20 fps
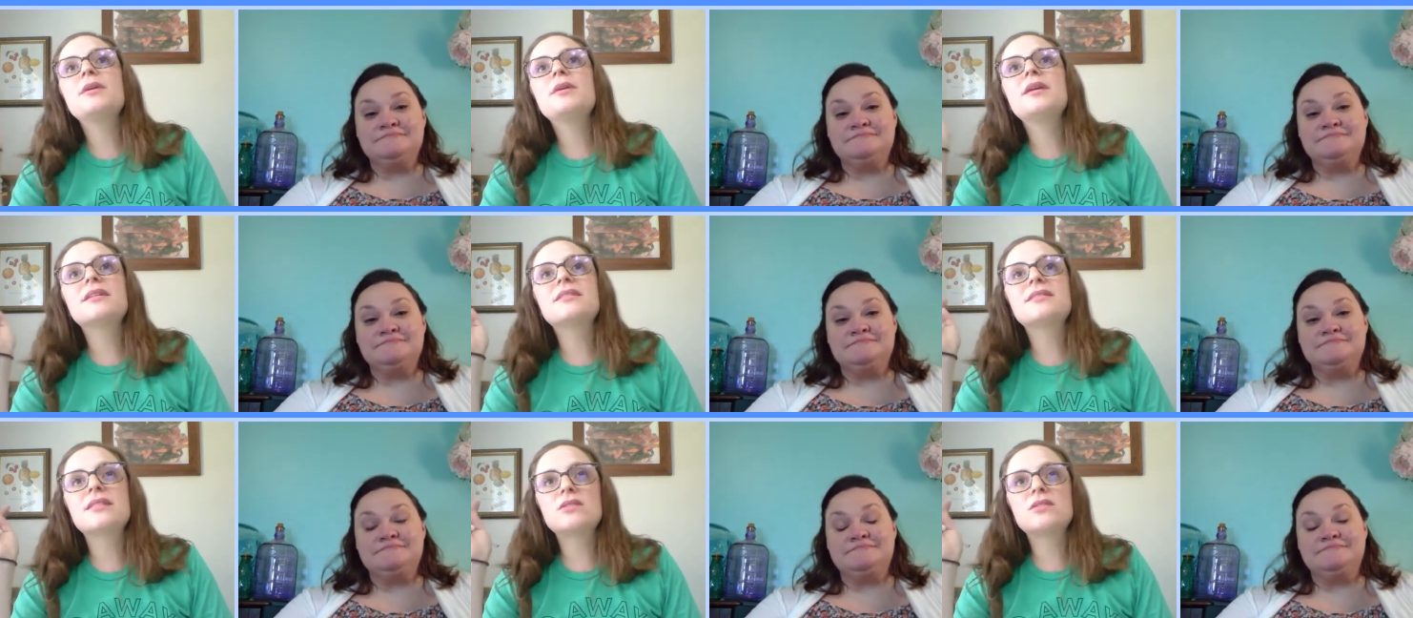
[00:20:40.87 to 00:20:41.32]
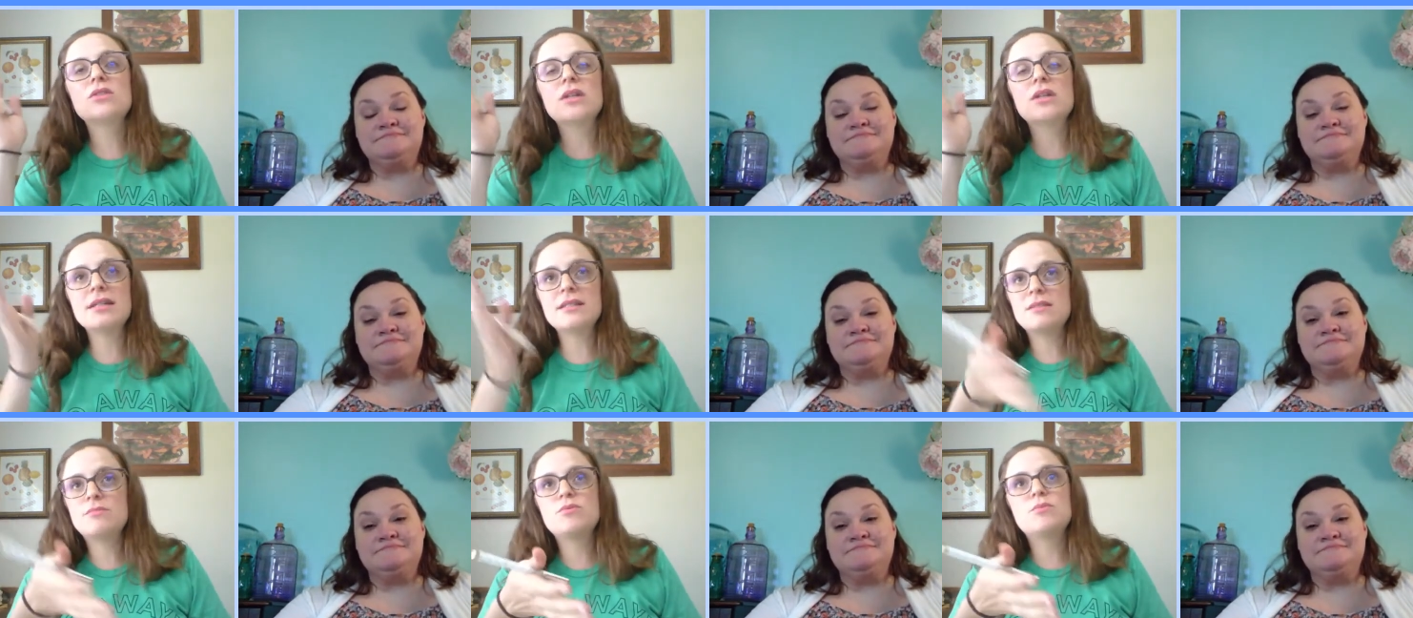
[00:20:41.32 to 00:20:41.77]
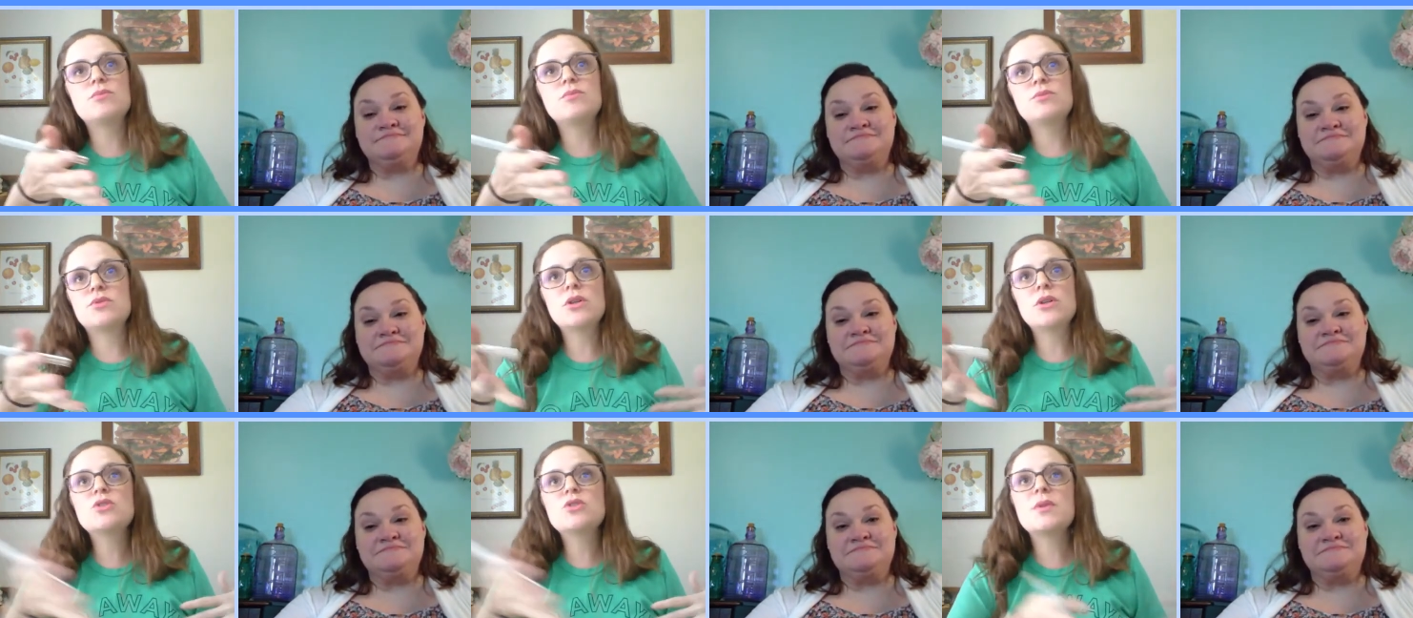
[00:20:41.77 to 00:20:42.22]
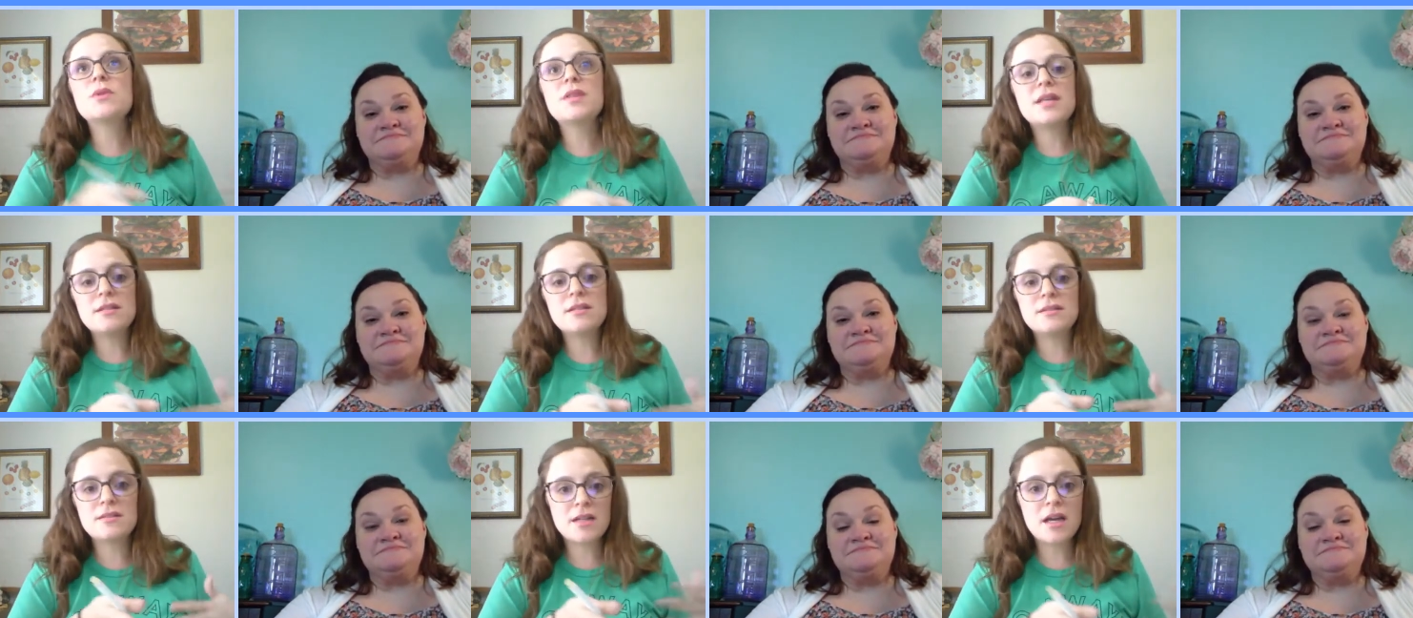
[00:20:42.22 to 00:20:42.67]
Speaker 1: because it's it starts with
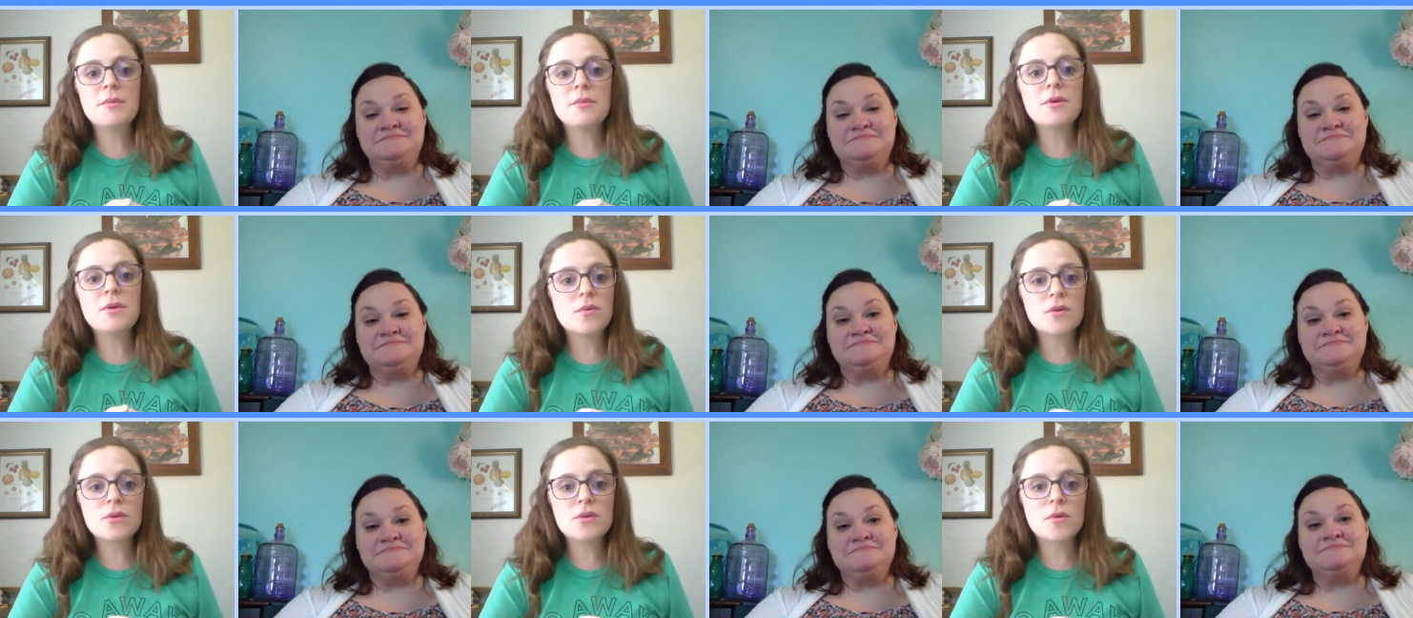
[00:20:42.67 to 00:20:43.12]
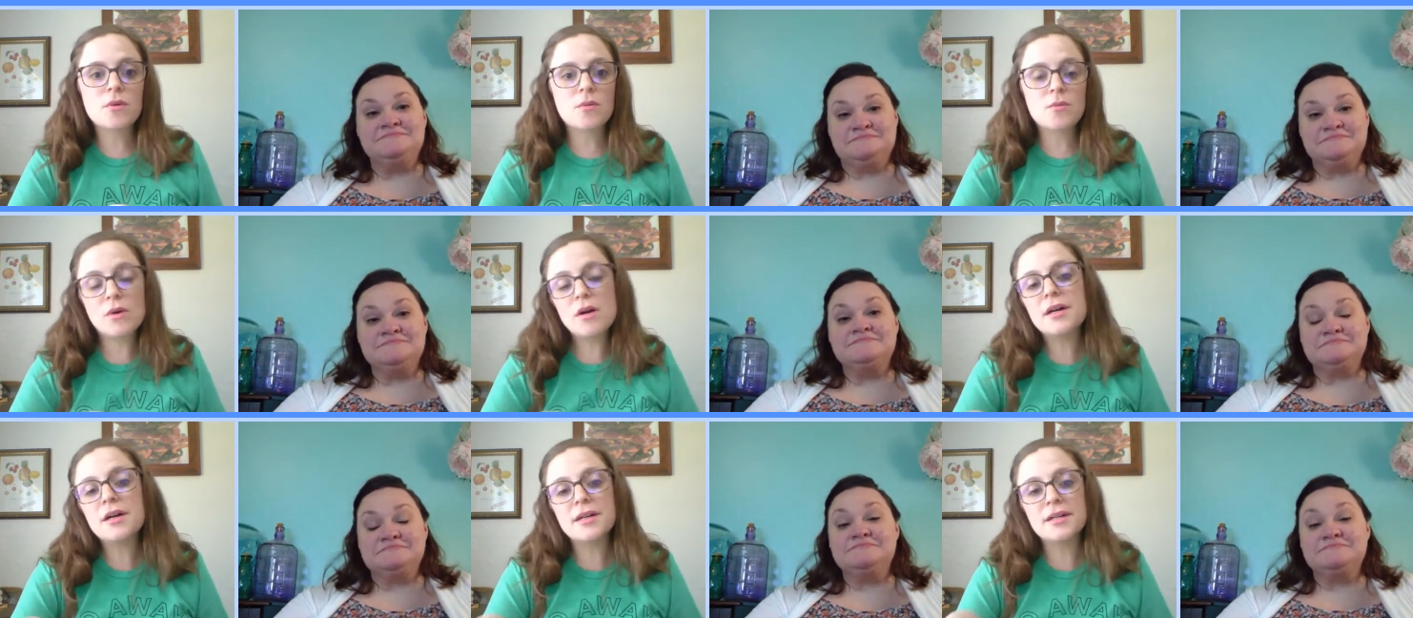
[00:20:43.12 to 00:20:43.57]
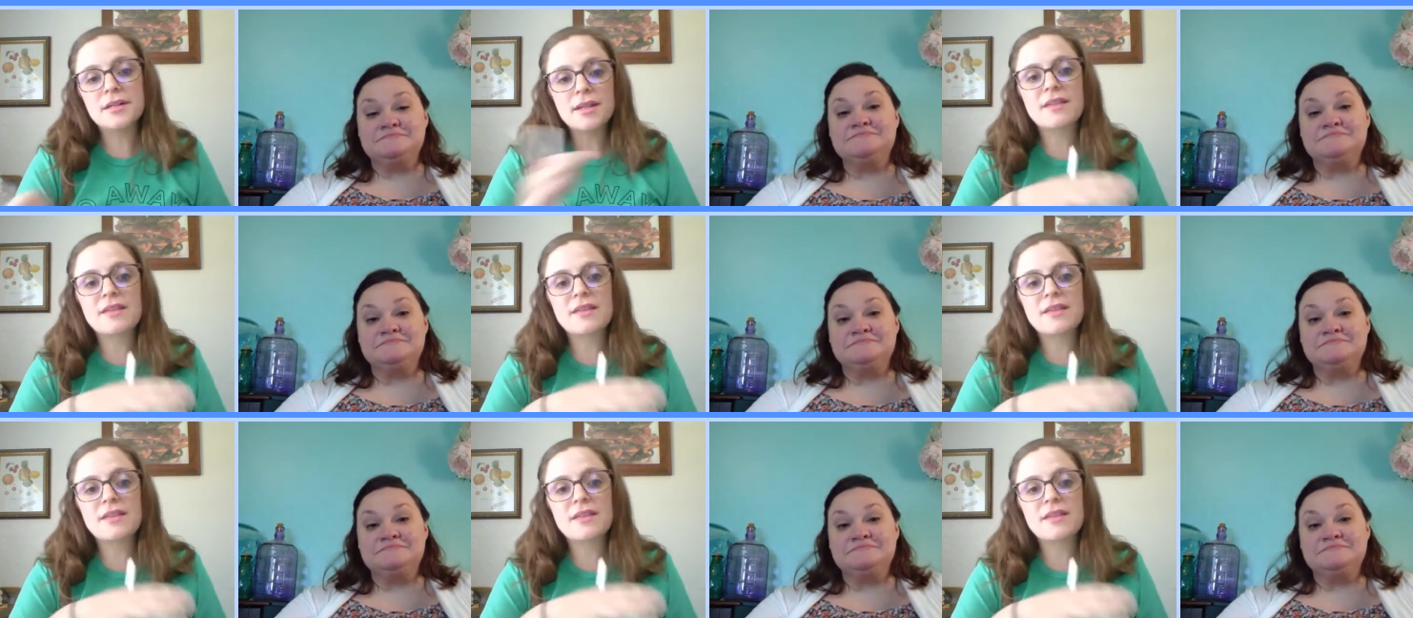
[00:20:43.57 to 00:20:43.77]
his time in World War One.